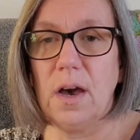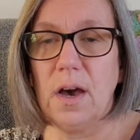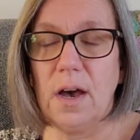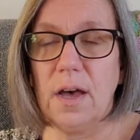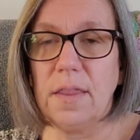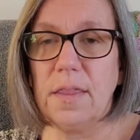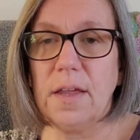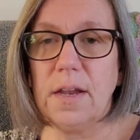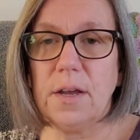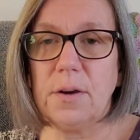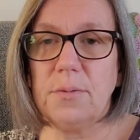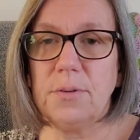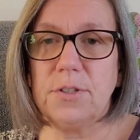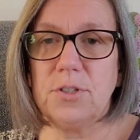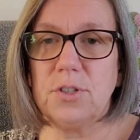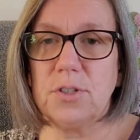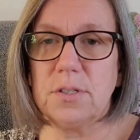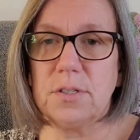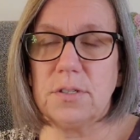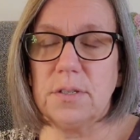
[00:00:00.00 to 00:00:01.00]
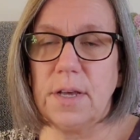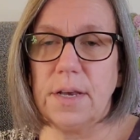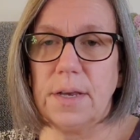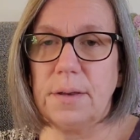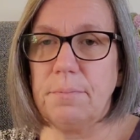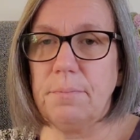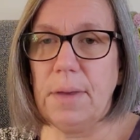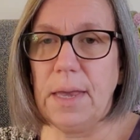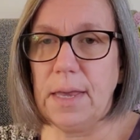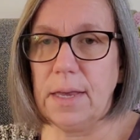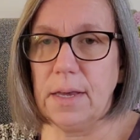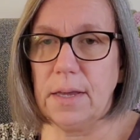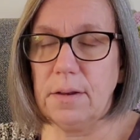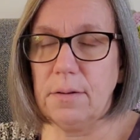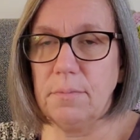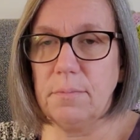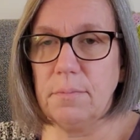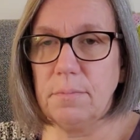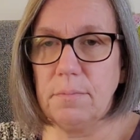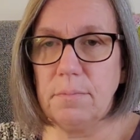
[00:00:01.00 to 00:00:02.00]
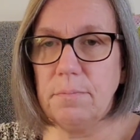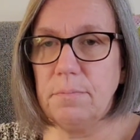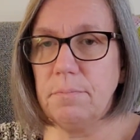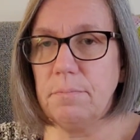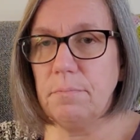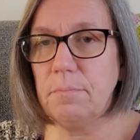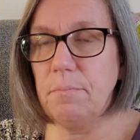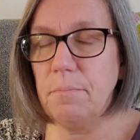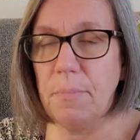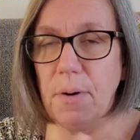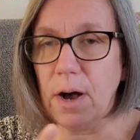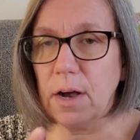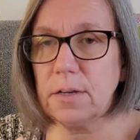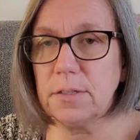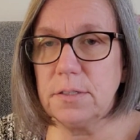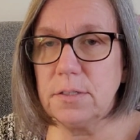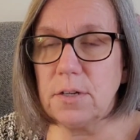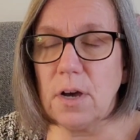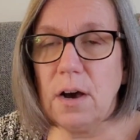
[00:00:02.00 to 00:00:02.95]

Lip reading: and then I would just like make it boxed